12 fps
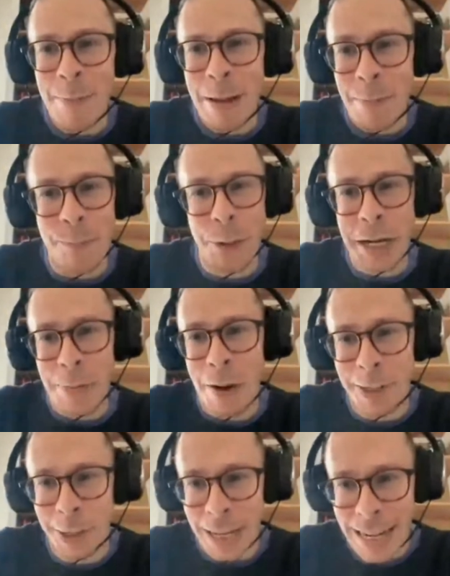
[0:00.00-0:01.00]
can mean pretty
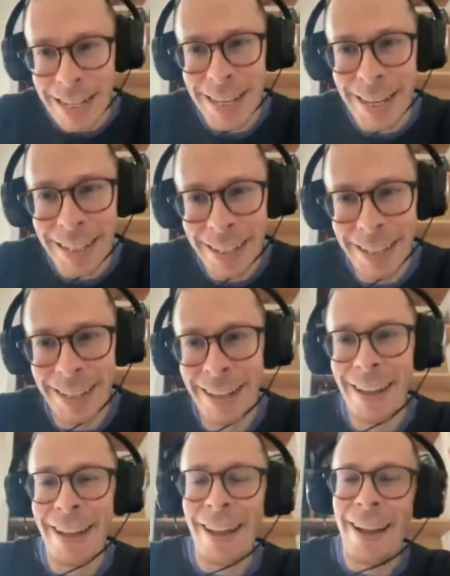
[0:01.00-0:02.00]
much anything.
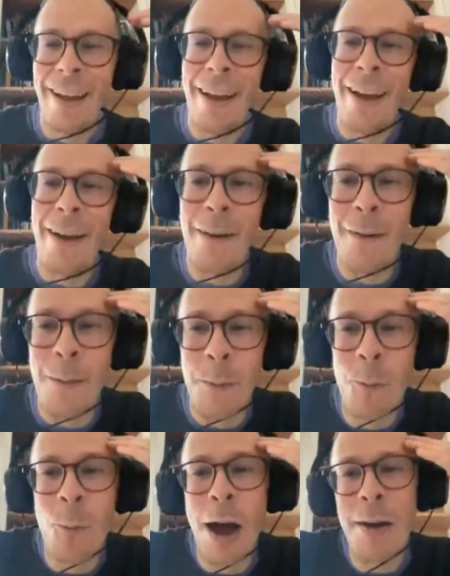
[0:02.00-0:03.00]
Uh,
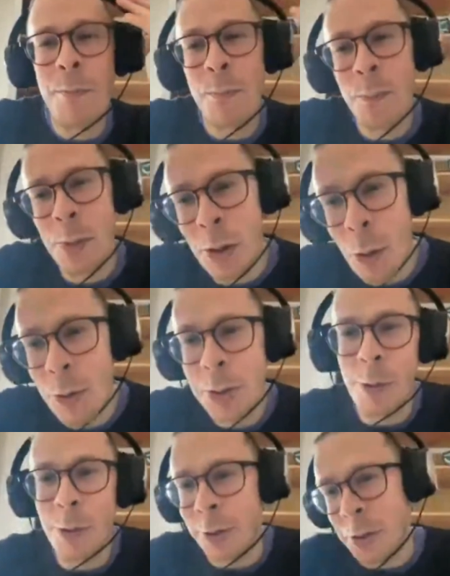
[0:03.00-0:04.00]
one
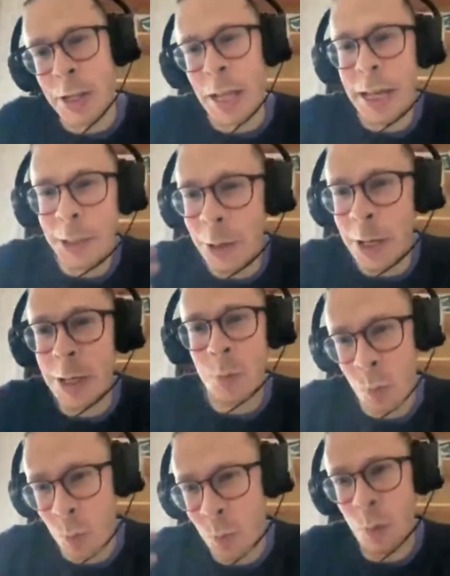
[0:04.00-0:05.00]
plausible translation is
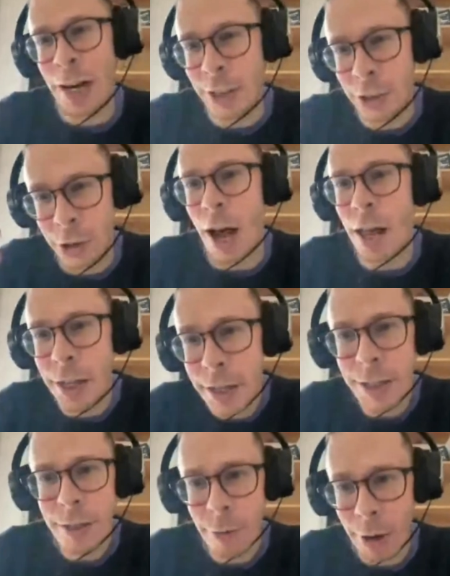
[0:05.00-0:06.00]

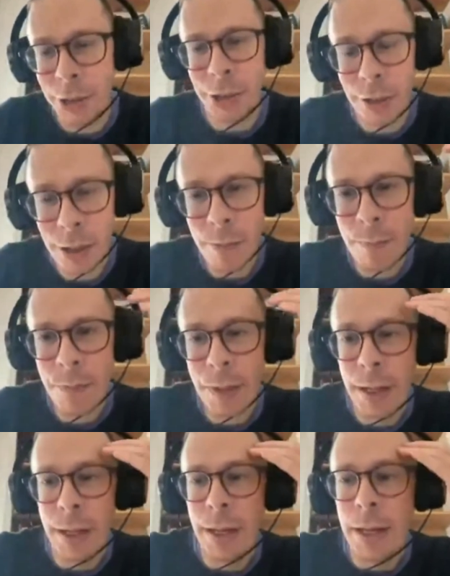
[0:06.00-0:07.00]
rationality, rational.
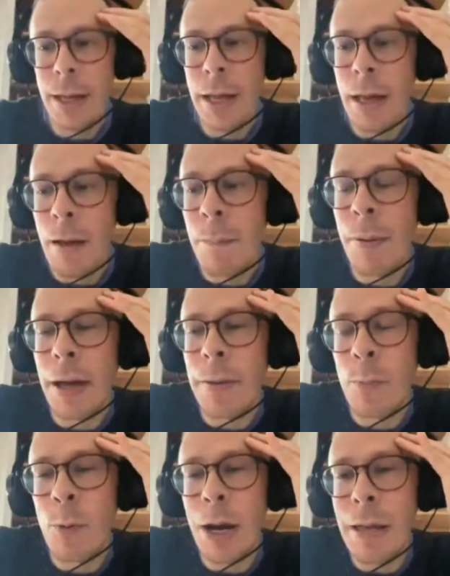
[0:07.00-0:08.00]

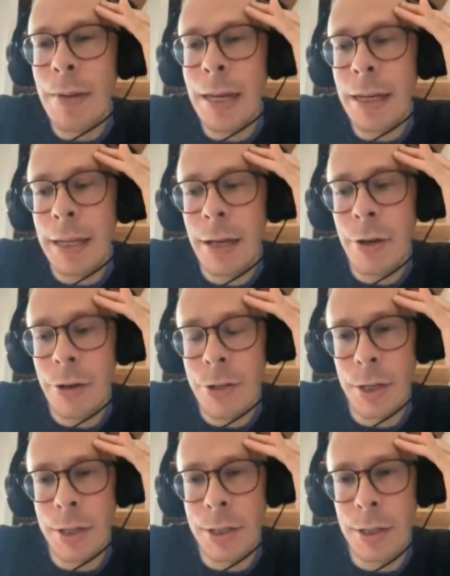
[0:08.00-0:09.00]
But what I mean here
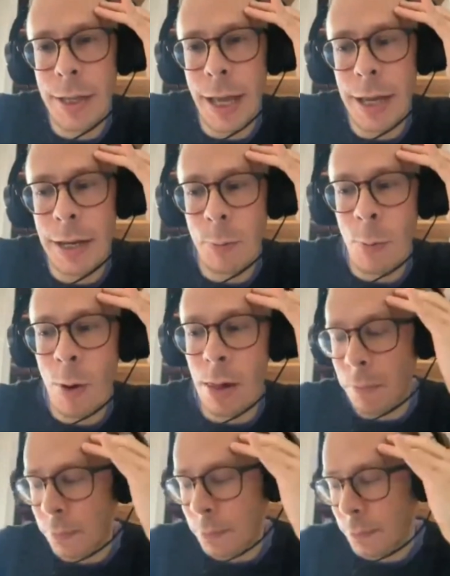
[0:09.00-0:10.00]
is just to say that,
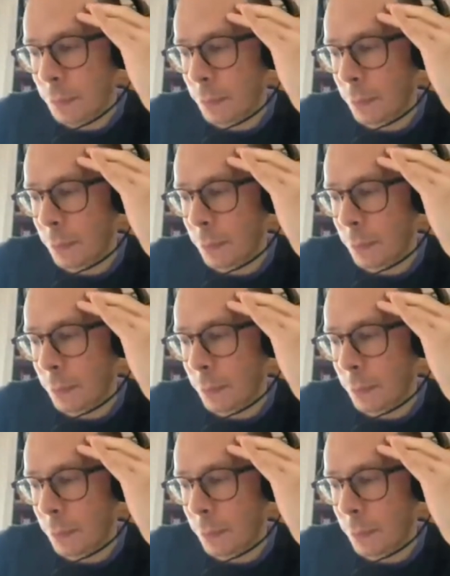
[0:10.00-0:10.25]
well,